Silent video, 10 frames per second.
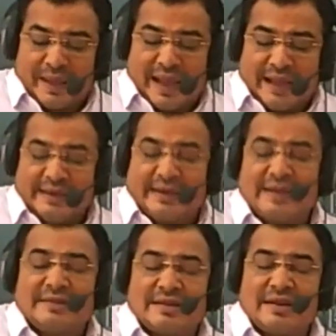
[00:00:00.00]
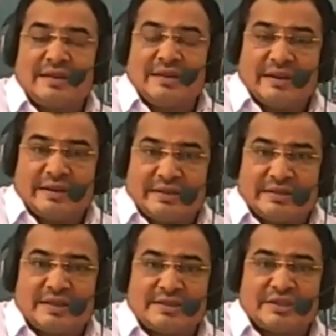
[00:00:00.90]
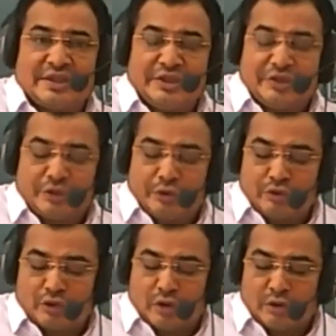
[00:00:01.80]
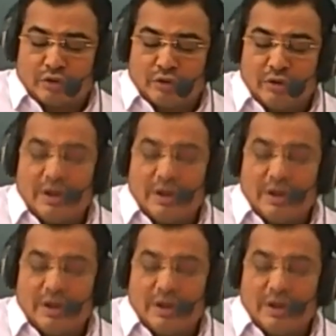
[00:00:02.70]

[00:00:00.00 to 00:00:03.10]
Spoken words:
agricultural research institutes also